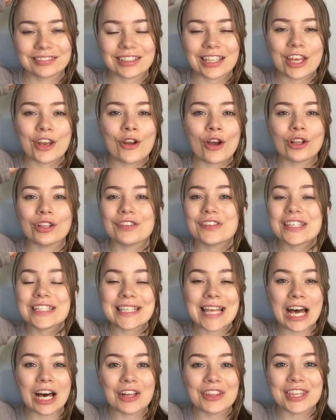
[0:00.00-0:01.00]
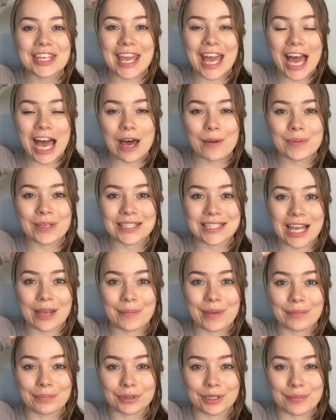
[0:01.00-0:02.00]
and all of these healthy habits I'm
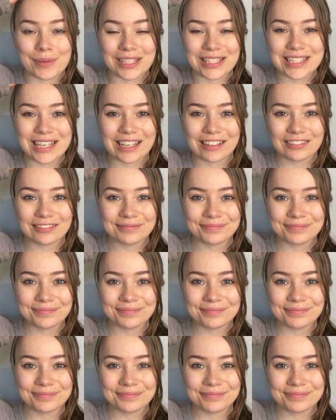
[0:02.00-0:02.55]
implementing.